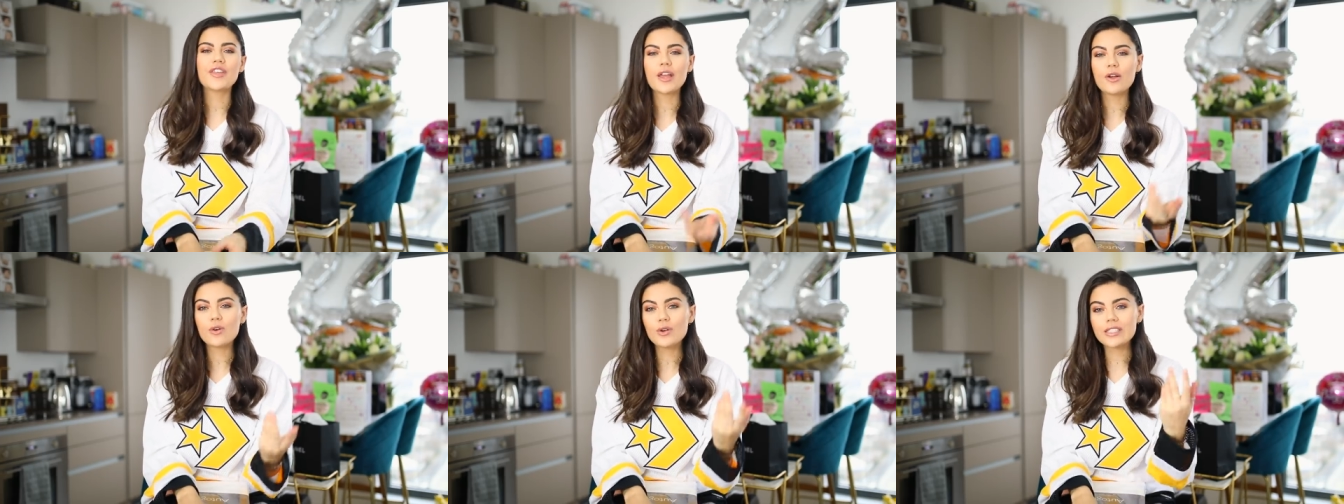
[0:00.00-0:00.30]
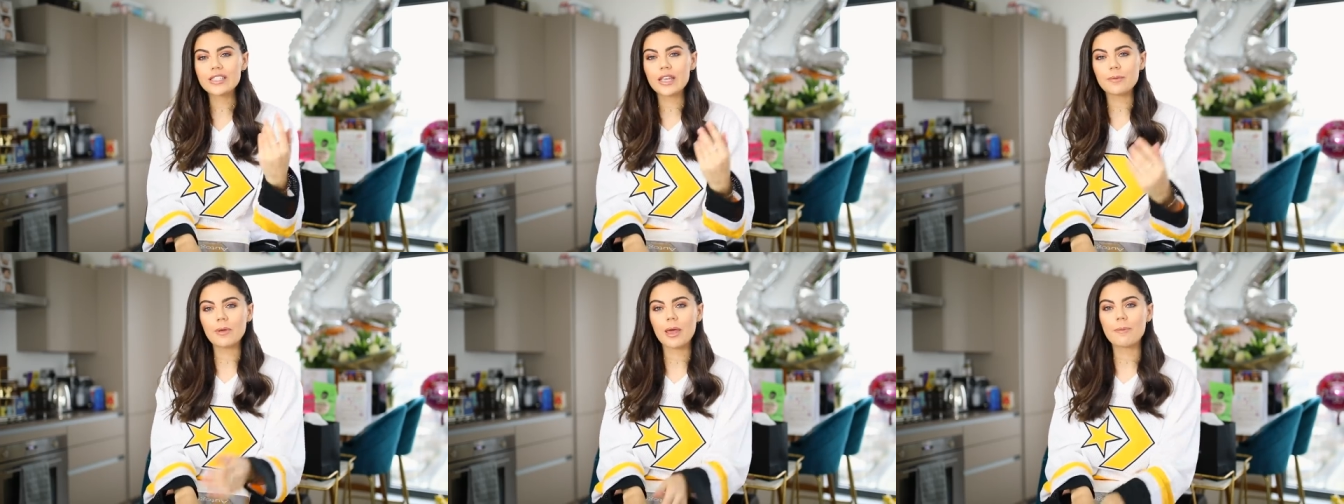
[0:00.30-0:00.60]
they
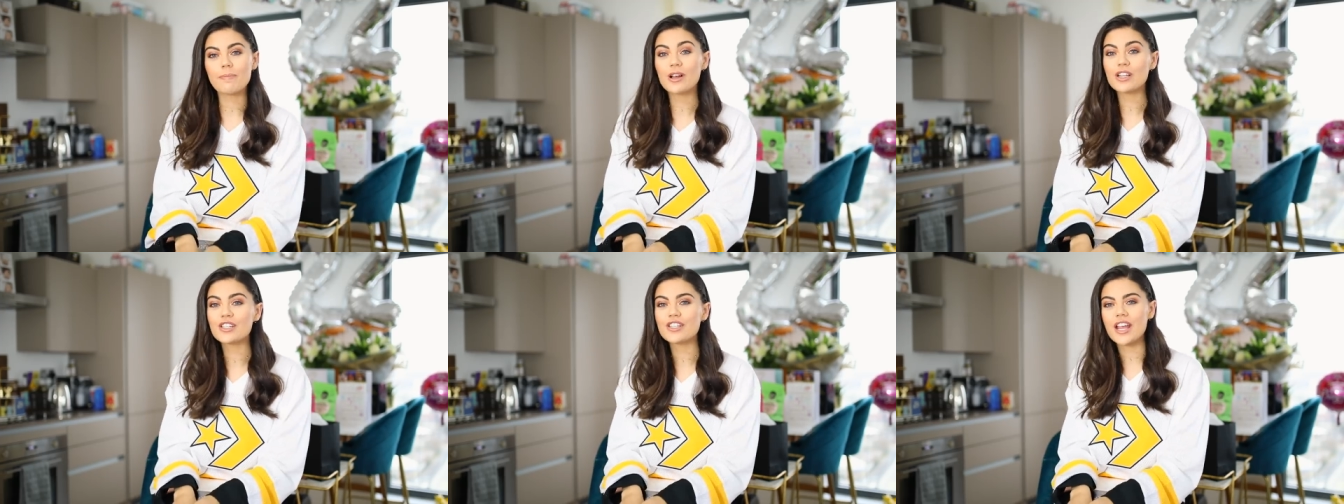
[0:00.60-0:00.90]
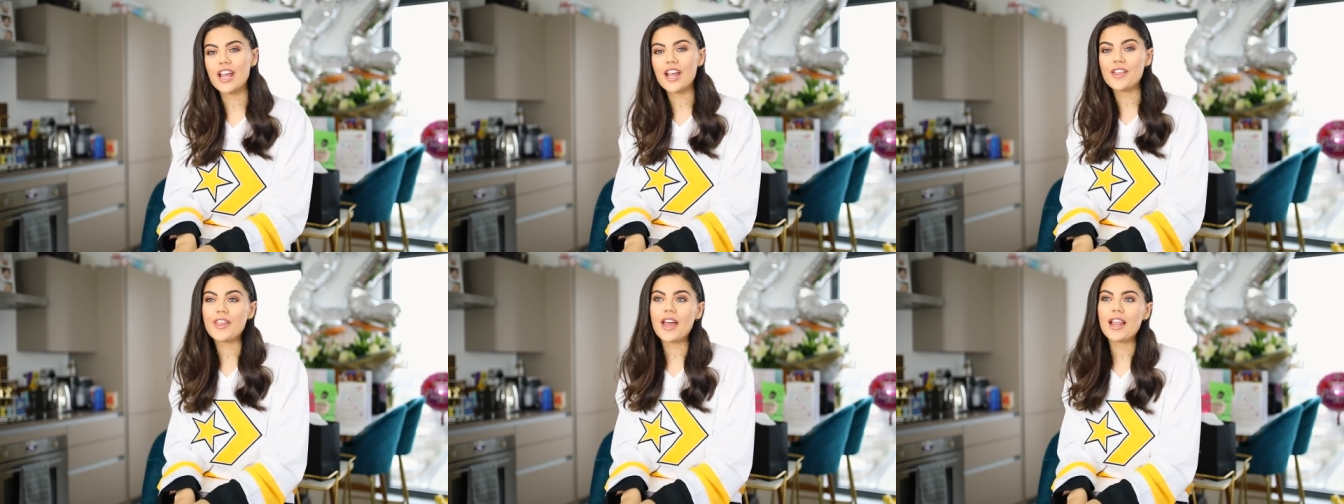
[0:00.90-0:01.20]
always give me a
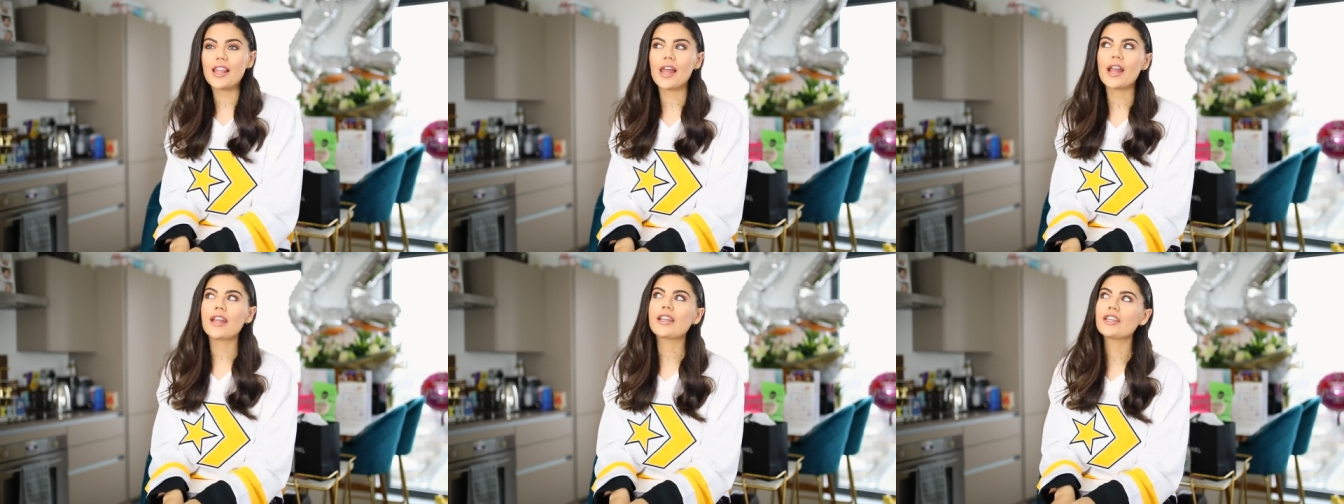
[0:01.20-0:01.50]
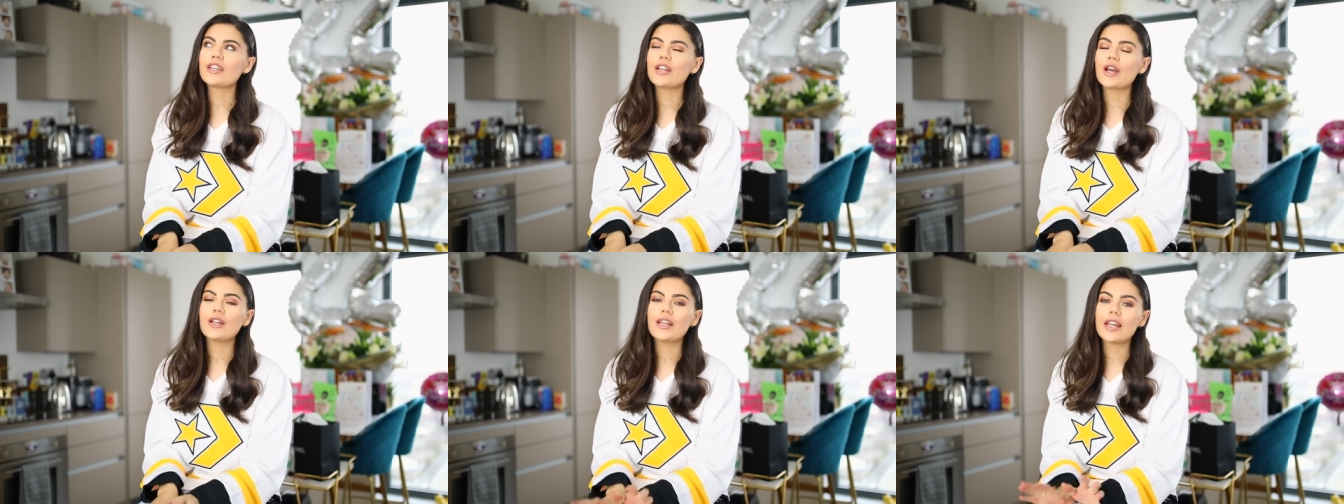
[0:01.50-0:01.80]
budget and they're
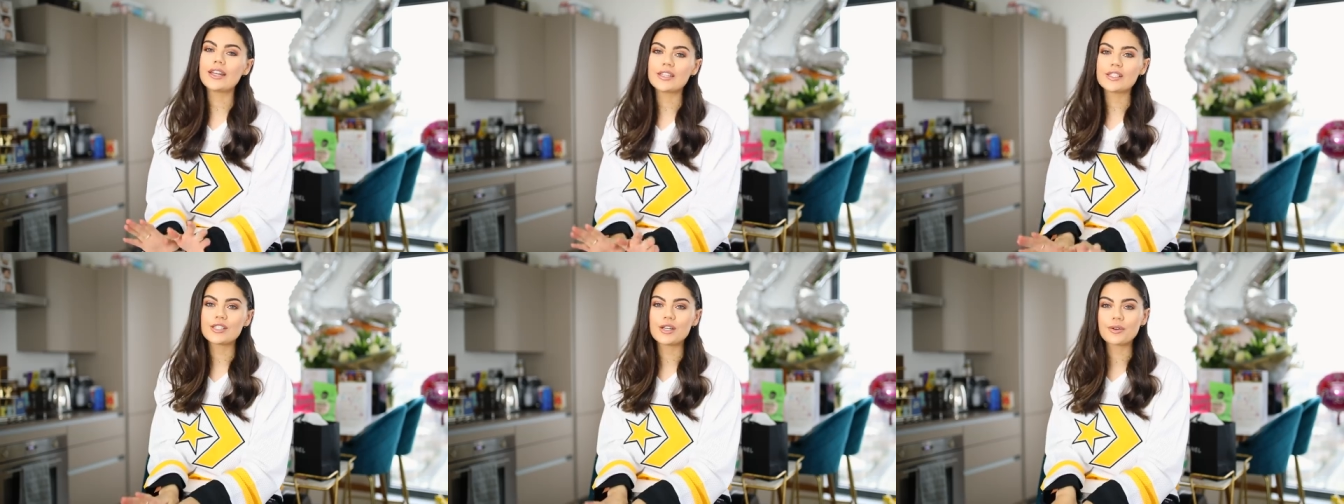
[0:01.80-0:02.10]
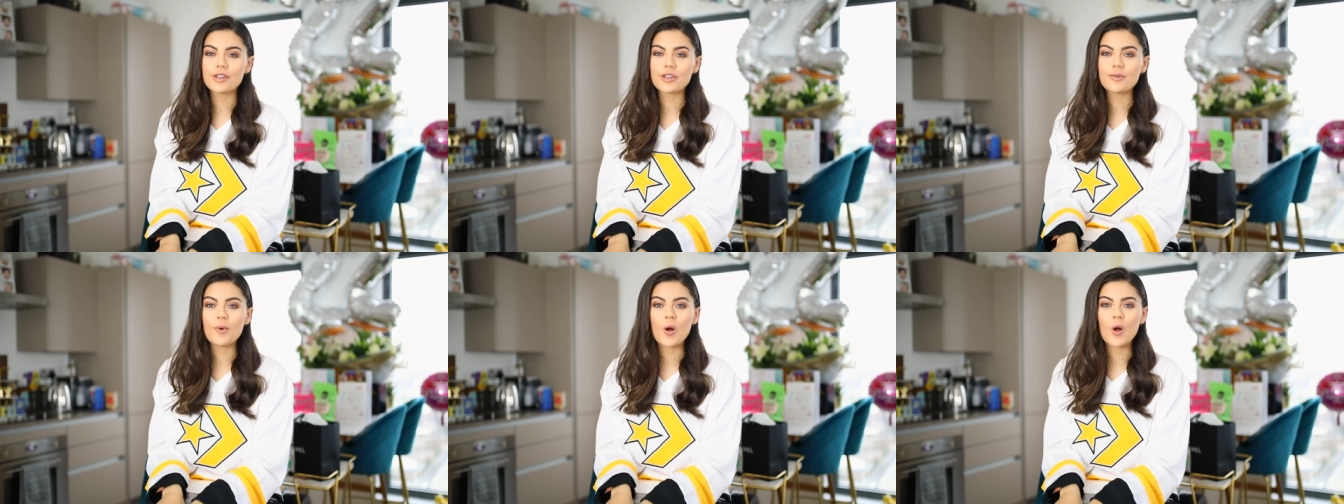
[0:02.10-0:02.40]
like, you know, let us know
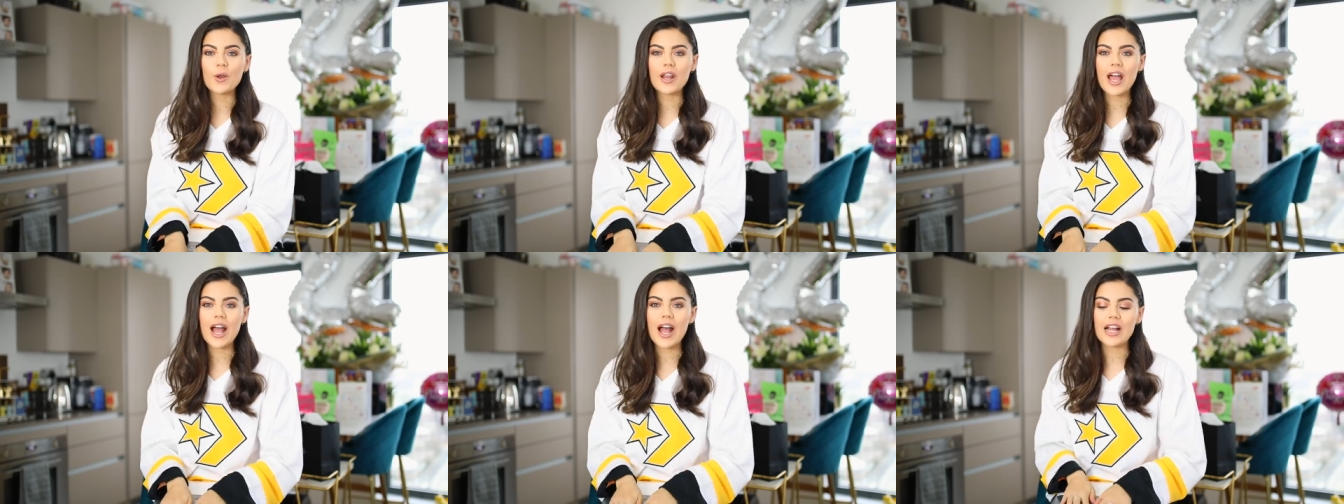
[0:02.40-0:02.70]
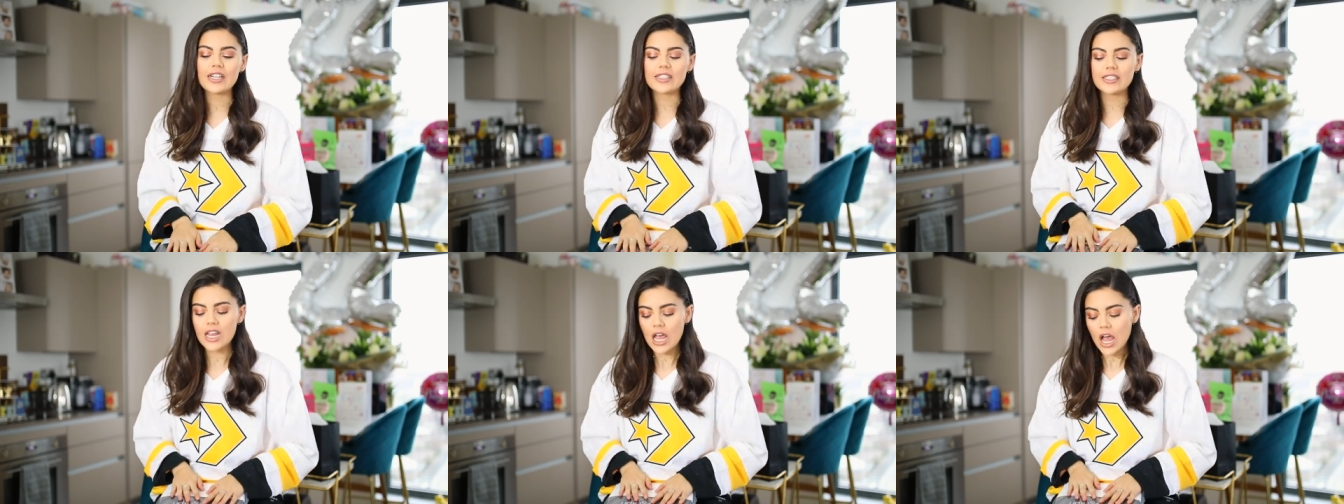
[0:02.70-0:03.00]
what you want.
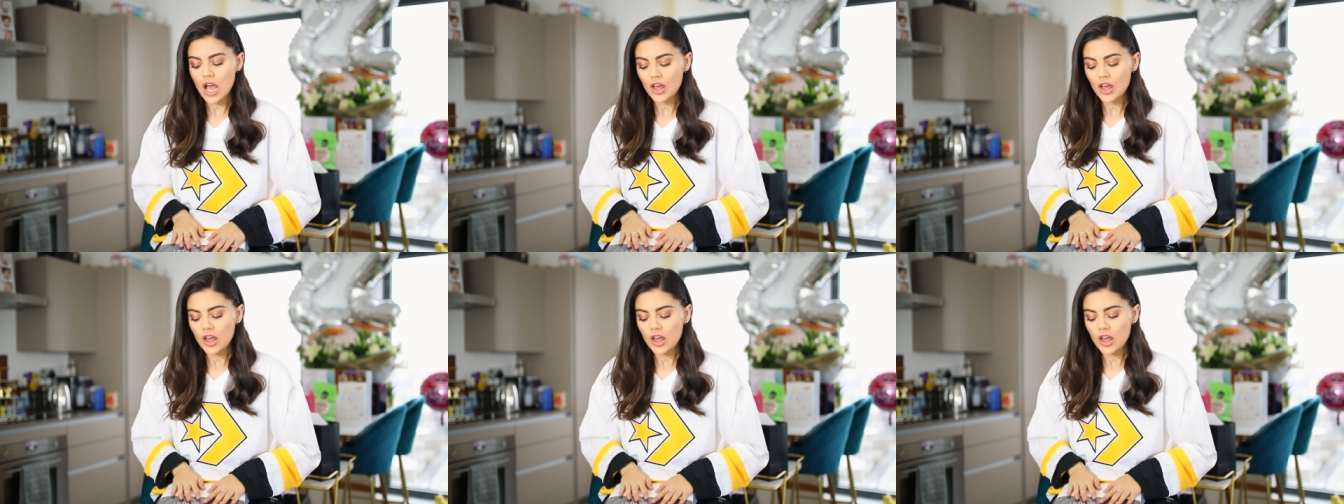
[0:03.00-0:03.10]
And